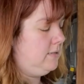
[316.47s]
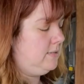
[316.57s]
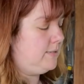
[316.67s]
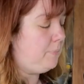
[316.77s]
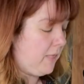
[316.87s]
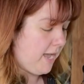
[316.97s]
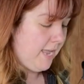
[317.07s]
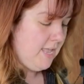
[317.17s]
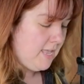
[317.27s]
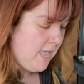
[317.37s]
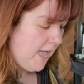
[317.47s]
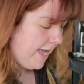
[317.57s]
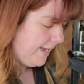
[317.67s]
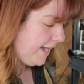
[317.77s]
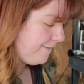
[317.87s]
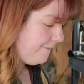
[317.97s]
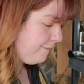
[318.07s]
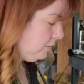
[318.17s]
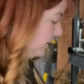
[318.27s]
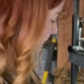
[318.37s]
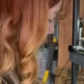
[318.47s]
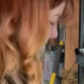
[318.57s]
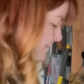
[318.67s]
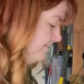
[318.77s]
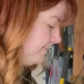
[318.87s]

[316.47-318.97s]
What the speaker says: Supply. I got 4 of them.